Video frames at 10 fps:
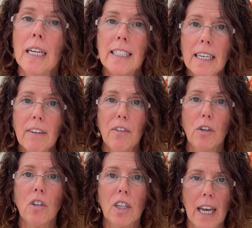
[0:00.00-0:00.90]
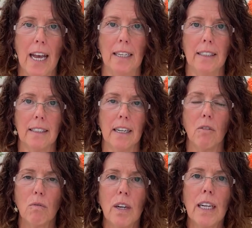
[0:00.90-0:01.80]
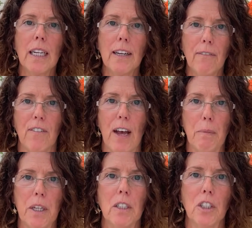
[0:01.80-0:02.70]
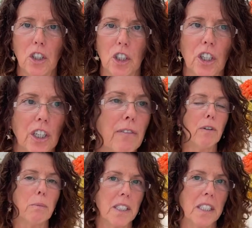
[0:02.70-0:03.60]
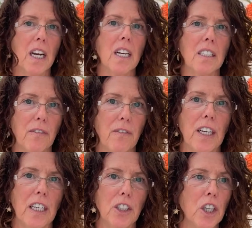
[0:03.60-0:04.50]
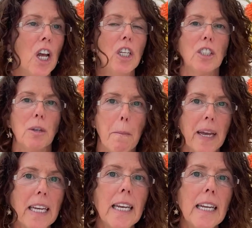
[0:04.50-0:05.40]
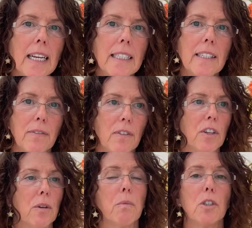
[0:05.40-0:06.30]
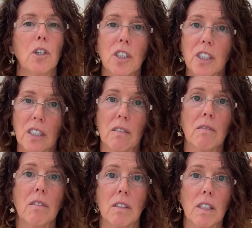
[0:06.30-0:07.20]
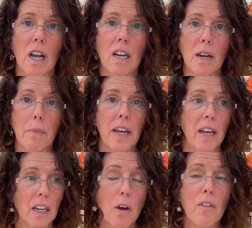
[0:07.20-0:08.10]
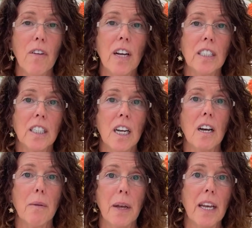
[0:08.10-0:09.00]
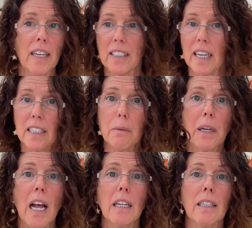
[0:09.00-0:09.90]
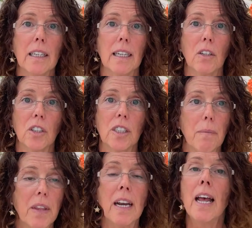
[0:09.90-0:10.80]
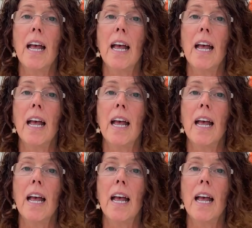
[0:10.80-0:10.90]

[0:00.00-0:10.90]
Give your guests a really fabulous journey from start to finish. So make it easy for them to sign up here, go find a time here, set up Calendly or something,